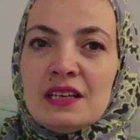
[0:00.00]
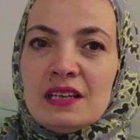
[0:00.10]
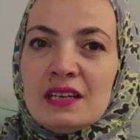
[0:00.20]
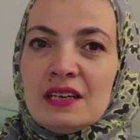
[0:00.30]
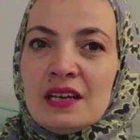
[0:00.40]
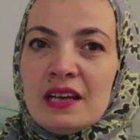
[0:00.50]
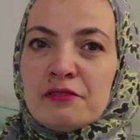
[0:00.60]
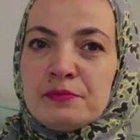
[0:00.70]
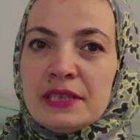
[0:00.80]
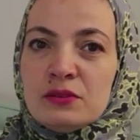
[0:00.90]
I
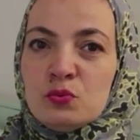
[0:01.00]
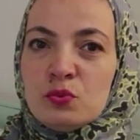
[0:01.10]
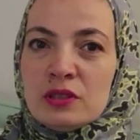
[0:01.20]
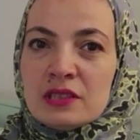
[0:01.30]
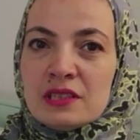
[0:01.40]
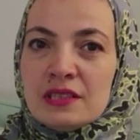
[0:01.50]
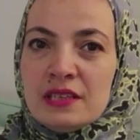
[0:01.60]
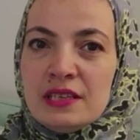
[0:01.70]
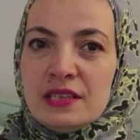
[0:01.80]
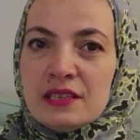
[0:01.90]
have been working
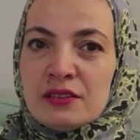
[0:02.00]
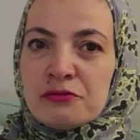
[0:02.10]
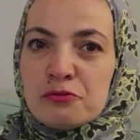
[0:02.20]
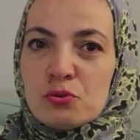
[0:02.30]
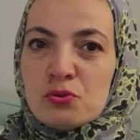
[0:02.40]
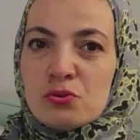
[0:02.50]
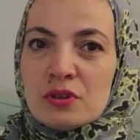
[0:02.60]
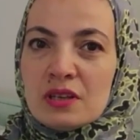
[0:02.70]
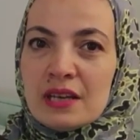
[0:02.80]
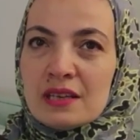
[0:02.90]
here
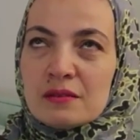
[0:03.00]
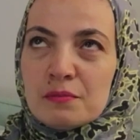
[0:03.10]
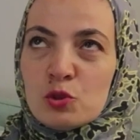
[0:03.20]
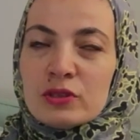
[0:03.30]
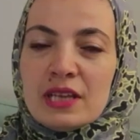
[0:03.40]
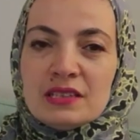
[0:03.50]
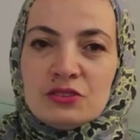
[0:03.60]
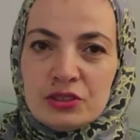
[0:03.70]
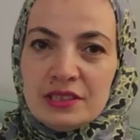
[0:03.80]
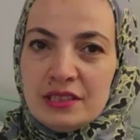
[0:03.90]
for like more than
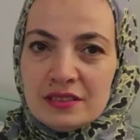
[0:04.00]
3